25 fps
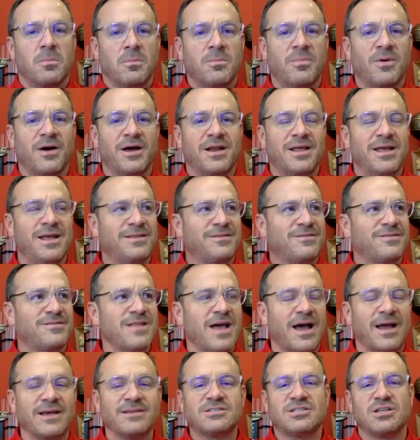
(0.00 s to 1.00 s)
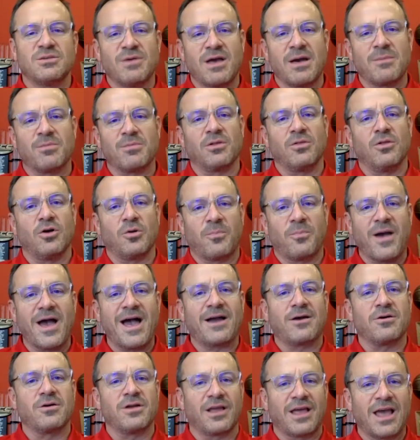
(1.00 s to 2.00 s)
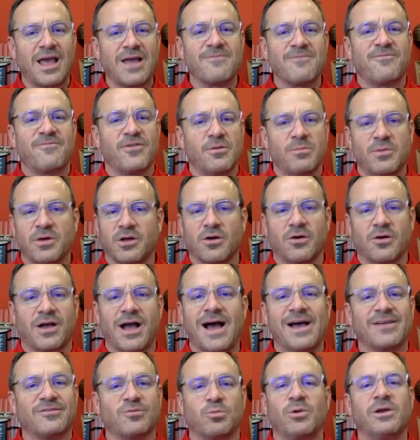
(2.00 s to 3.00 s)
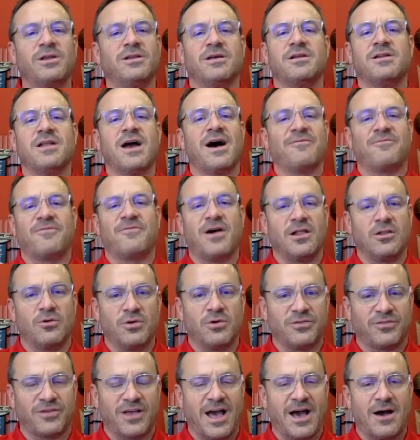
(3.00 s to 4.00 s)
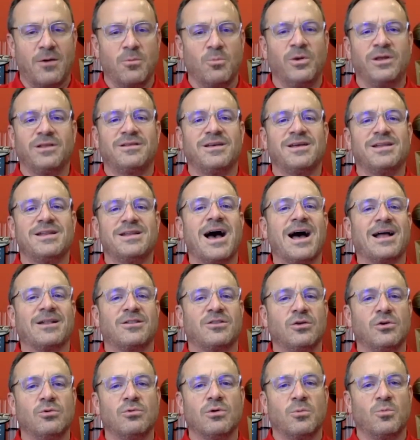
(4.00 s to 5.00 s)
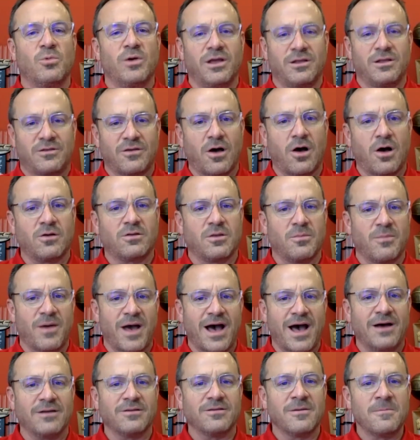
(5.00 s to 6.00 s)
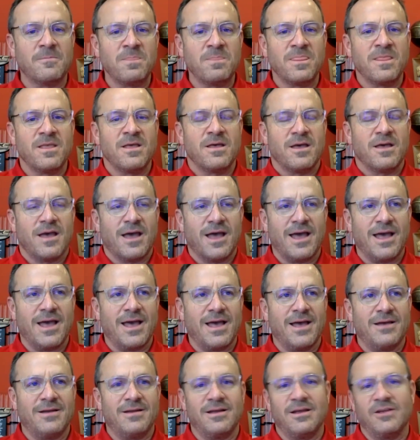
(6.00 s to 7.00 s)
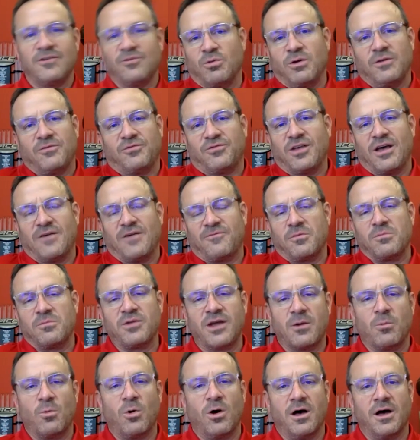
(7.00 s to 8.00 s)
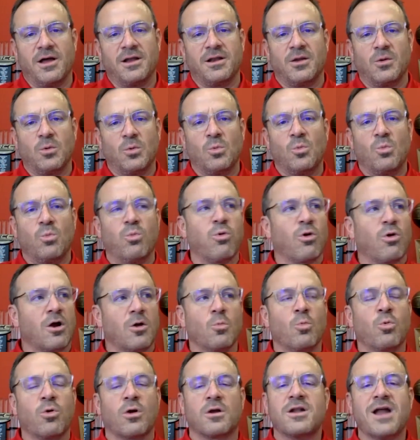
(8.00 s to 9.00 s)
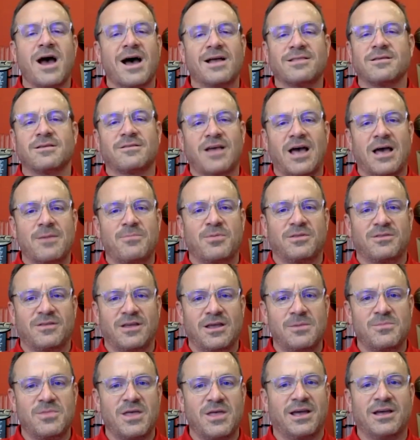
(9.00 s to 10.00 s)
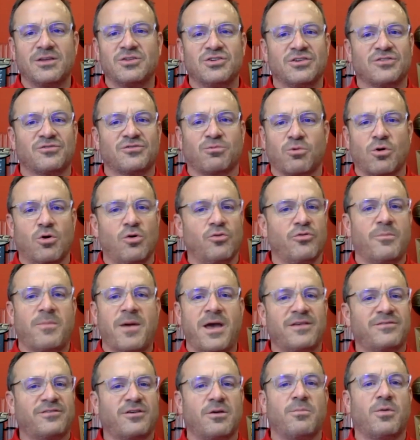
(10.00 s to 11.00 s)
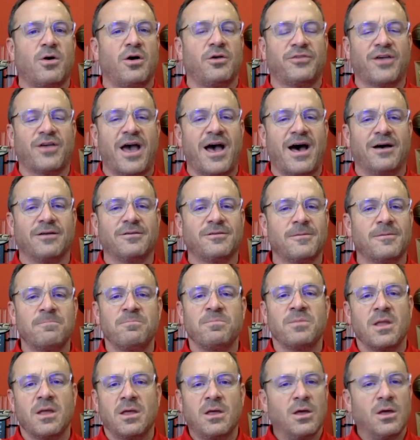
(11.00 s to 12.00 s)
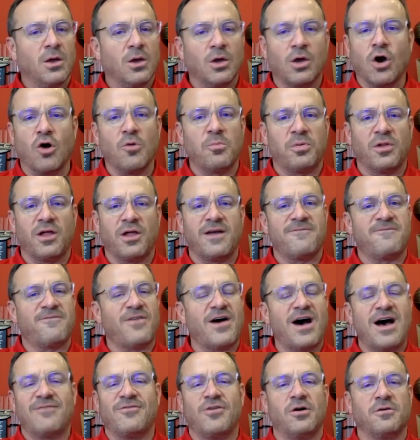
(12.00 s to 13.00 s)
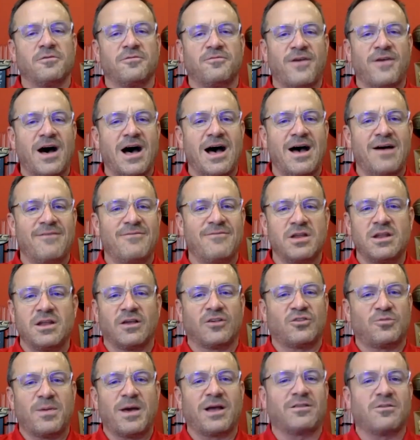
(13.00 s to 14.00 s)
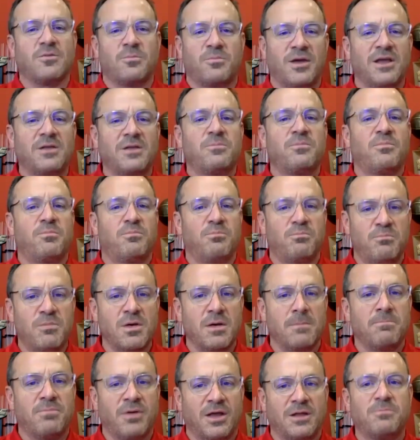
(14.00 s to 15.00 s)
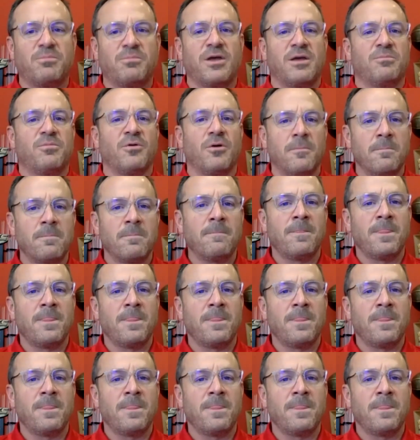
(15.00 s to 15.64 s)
but it's nice to be able to look back on a game film and go, guys, we did not follow a scout. We did not do what we had talked about. And as we've said from day one, we're not the type of team that can just roll the basketballs out, go play 5-on-5 and expect to beat people.